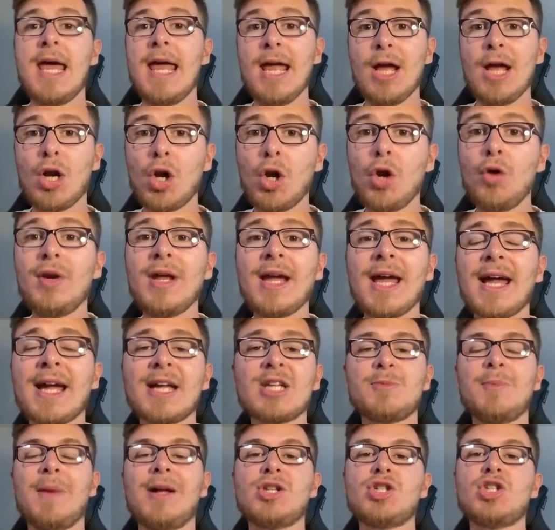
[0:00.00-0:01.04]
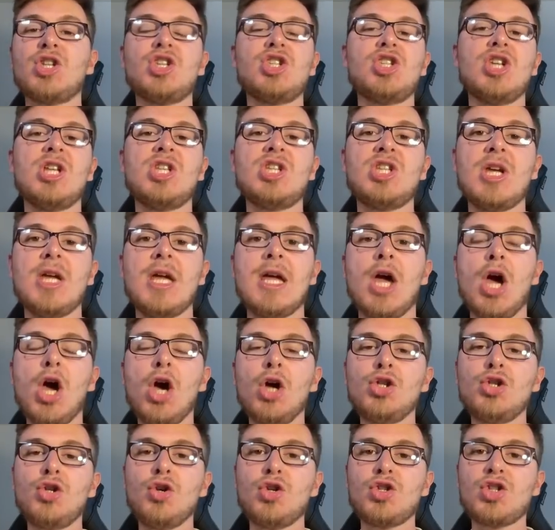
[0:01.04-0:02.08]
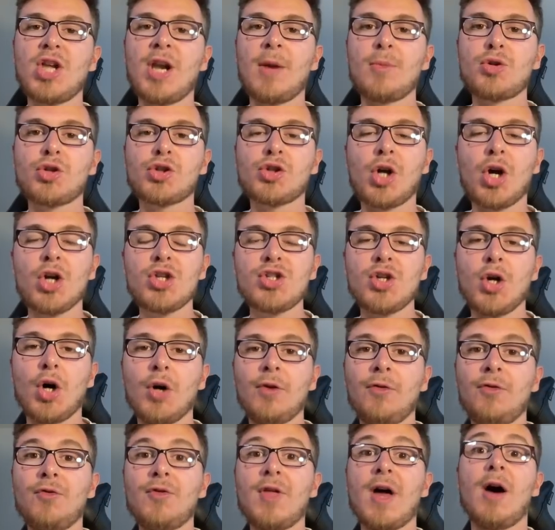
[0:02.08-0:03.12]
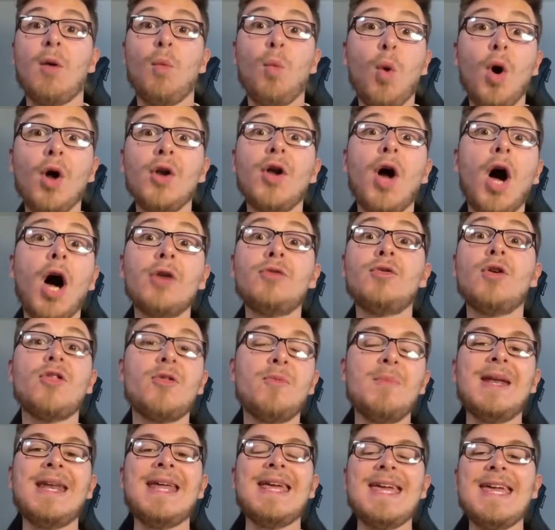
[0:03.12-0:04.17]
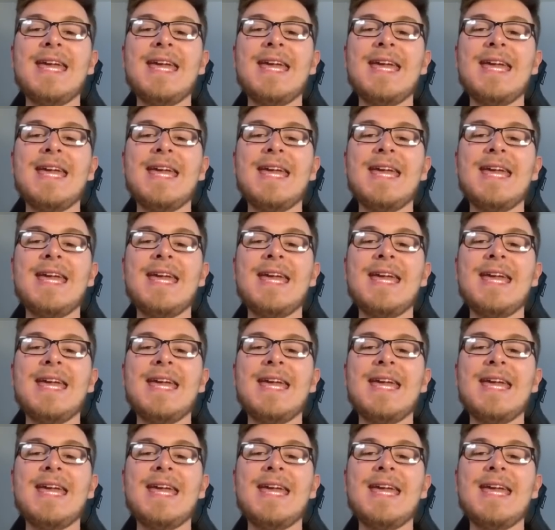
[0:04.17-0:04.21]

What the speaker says: including against Manchester City to set up Trossard for that 100th minute